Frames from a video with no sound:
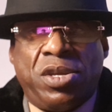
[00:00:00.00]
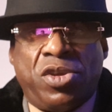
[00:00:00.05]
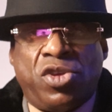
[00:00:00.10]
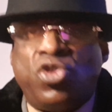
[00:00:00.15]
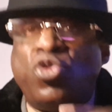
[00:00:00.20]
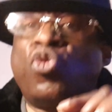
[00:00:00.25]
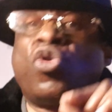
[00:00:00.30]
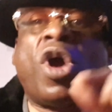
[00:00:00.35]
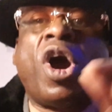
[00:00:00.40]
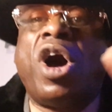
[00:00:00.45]

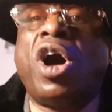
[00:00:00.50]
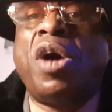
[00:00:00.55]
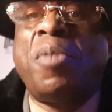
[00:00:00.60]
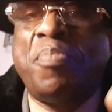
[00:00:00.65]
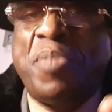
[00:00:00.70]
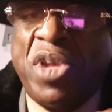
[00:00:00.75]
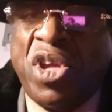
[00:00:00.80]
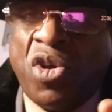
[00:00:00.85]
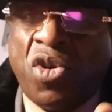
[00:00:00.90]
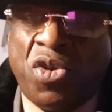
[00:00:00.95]
You can't
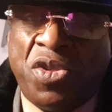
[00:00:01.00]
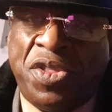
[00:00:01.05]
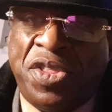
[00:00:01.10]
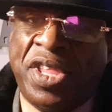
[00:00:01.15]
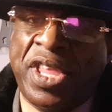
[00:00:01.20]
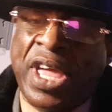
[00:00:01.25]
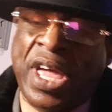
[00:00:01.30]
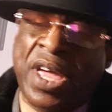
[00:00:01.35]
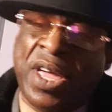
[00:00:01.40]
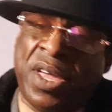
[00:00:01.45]
be on
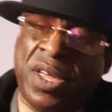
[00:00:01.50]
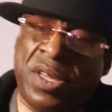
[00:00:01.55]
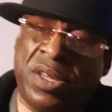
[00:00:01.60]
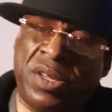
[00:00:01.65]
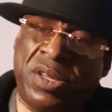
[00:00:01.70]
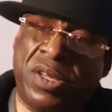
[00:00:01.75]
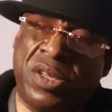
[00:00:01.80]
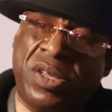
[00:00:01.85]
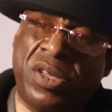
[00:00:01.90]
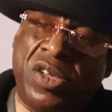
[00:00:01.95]
that.
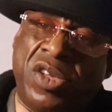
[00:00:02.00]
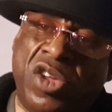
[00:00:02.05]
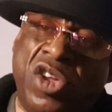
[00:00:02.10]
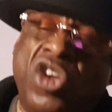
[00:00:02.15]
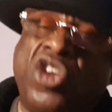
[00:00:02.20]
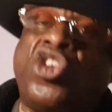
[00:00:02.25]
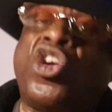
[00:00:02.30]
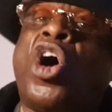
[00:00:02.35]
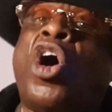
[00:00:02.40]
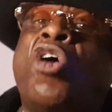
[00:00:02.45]

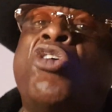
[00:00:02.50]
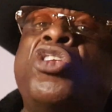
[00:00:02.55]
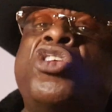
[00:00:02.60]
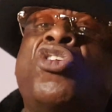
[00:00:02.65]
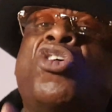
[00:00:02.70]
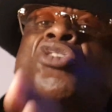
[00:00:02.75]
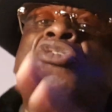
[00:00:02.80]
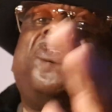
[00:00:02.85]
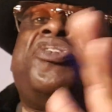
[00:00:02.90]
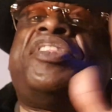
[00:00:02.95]
You're only
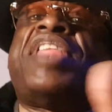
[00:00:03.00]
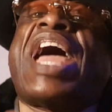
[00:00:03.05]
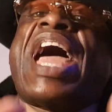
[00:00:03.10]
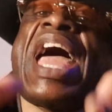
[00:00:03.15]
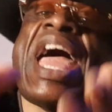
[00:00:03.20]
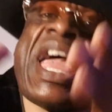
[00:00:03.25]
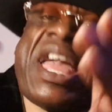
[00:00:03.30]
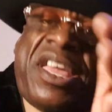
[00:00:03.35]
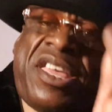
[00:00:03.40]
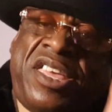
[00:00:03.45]
on
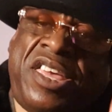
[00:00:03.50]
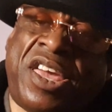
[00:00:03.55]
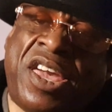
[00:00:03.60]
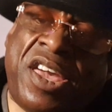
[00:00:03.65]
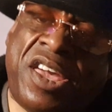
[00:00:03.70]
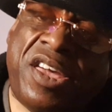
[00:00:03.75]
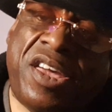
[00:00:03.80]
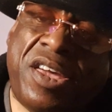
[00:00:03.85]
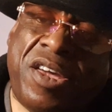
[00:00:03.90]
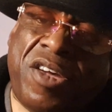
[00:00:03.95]
that, yeah,